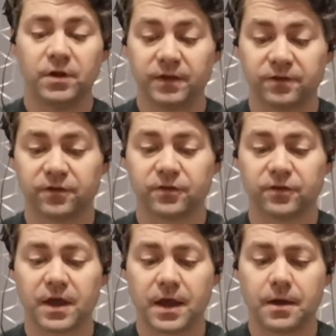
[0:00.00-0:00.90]

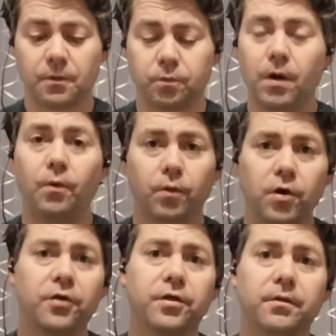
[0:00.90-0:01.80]
It's well
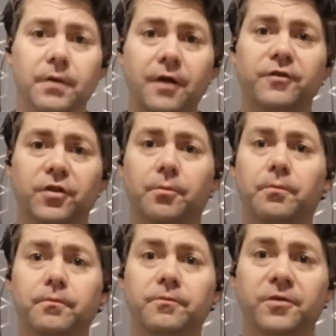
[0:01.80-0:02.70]
worth having them
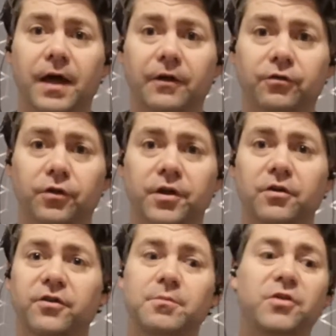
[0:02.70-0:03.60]
for that sort of thing,
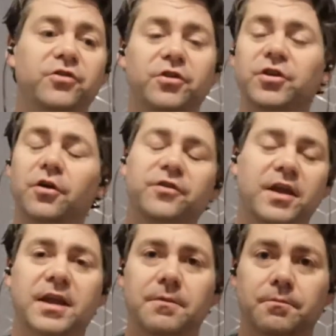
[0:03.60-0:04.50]
because it means you're not
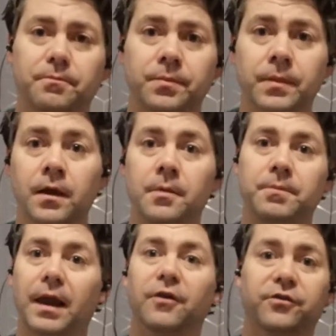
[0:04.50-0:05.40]
taking
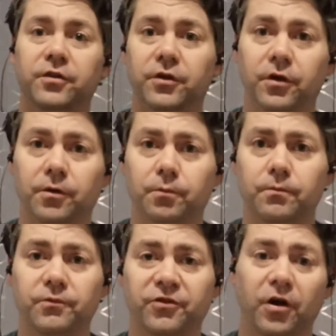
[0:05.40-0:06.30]
pellets to the
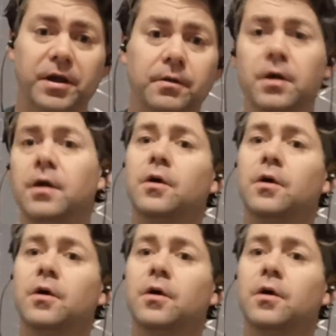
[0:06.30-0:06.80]
site,